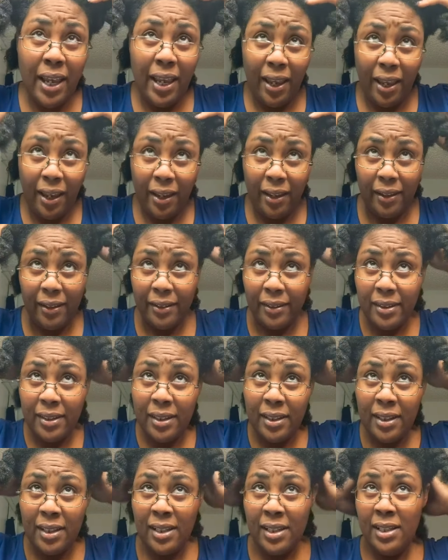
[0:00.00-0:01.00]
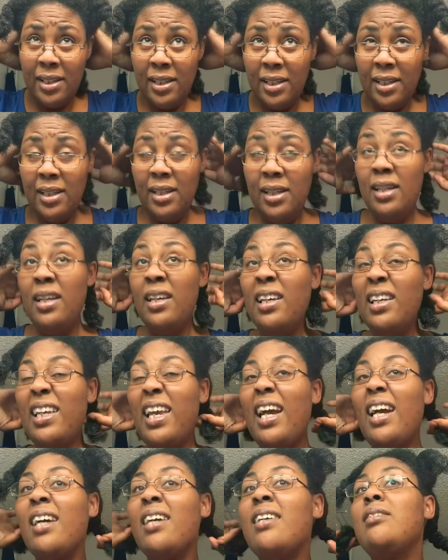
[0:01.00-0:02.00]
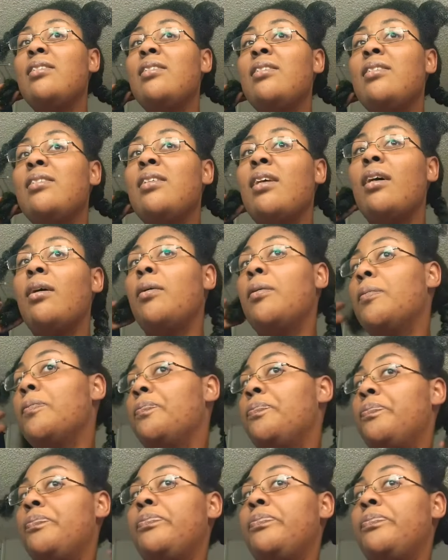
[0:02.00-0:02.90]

And yeah, so